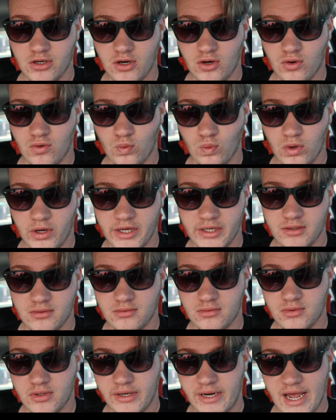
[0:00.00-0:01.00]
you know, what
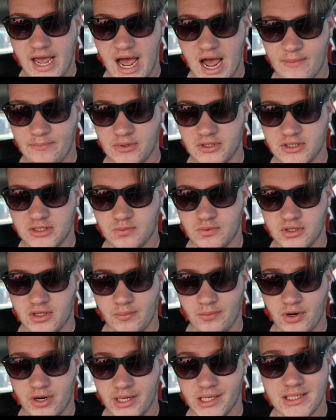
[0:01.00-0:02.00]
happens with
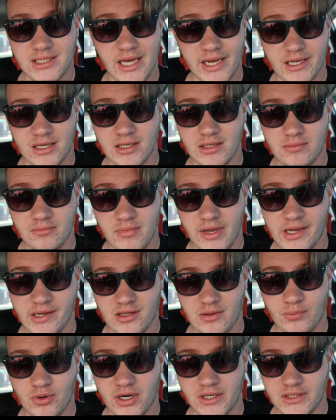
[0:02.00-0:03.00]
the price. I can make
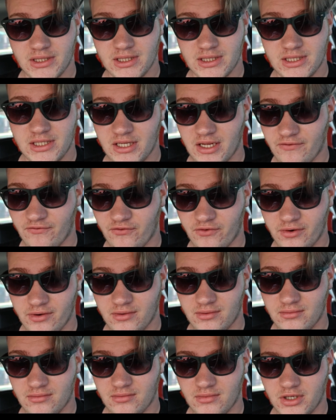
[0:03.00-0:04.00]
the prices
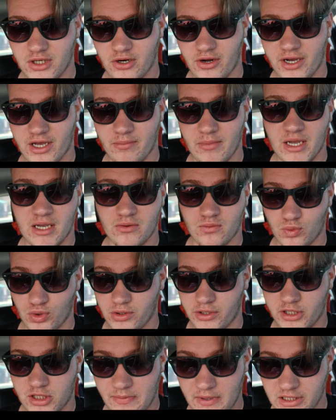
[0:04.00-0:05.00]
different. You know, I can make it
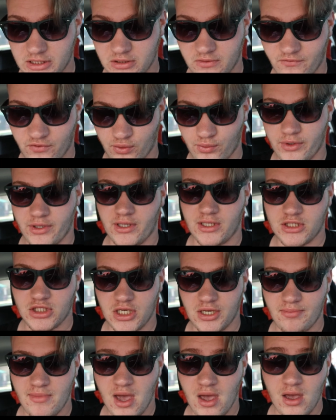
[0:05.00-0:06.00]
really expensive or really
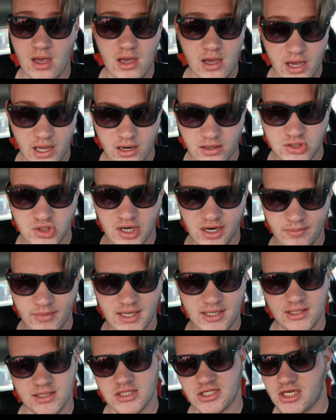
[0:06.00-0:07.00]
cheap, and I'll try to
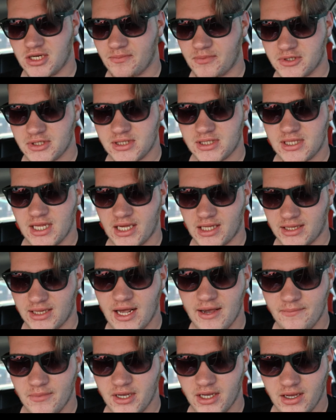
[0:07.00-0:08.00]
make it as cheap as they
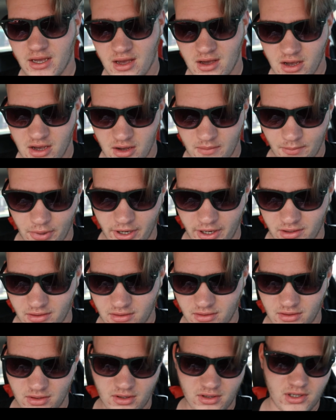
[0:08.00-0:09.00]
let me. But
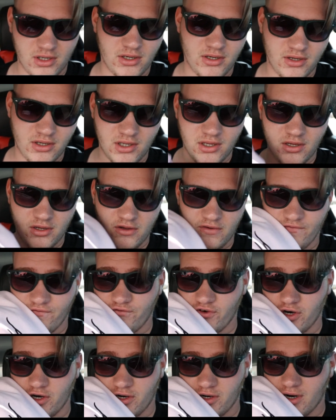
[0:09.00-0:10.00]

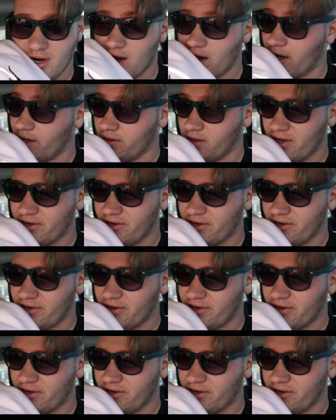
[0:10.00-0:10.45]
for a